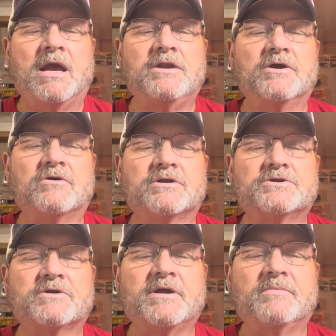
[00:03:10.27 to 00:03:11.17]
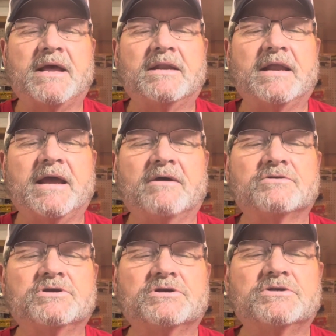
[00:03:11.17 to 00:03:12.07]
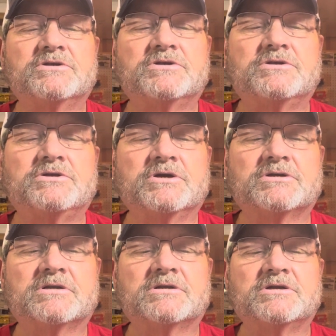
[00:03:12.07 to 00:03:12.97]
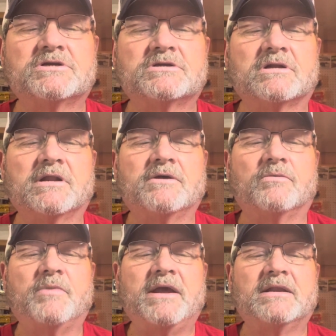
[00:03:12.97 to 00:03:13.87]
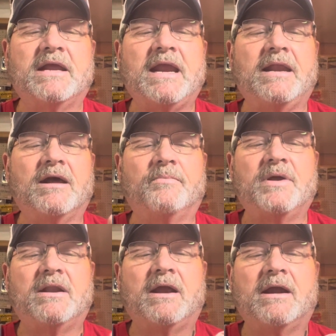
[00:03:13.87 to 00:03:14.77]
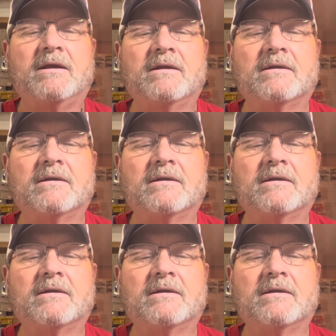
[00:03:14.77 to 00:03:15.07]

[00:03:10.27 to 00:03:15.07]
And you're going to trim that down just a little bit to get it up in there.